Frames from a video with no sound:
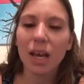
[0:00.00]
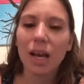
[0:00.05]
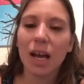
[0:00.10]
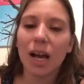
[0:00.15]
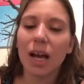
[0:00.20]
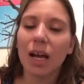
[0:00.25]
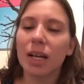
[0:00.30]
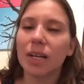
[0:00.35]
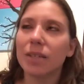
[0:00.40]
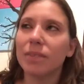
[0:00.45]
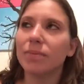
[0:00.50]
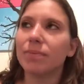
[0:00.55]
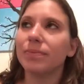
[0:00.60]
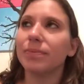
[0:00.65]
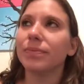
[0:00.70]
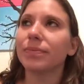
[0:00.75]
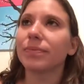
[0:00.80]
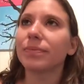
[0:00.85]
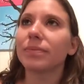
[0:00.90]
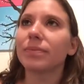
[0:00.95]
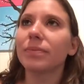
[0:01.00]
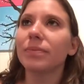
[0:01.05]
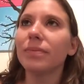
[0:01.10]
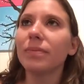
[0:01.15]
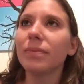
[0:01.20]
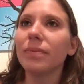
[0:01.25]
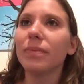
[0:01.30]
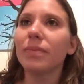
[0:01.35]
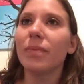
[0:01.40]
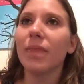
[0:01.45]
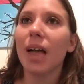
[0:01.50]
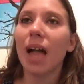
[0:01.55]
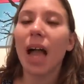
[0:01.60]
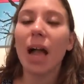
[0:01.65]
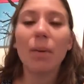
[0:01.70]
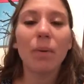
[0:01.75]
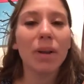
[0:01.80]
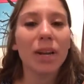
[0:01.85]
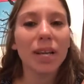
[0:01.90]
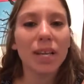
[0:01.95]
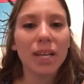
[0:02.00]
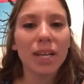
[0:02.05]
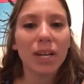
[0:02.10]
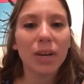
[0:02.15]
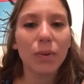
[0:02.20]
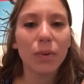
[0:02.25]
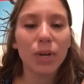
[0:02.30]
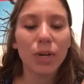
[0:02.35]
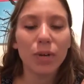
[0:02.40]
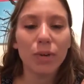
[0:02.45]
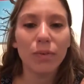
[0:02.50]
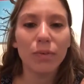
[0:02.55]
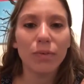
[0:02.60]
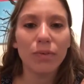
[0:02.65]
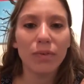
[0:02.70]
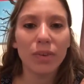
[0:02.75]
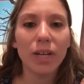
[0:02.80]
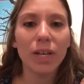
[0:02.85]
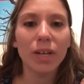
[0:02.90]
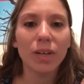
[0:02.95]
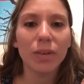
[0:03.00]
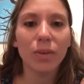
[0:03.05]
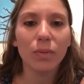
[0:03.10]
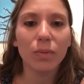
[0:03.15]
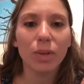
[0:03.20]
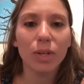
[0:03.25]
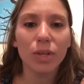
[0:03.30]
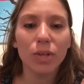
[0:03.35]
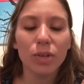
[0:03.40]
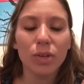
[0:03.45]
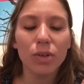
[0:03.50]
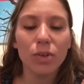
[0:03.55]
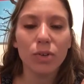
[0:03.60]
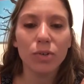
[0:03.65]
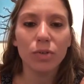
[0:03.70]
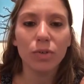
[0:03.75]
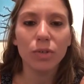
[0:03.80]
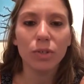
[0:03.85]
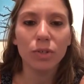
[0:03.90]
I want to hear what you feel when you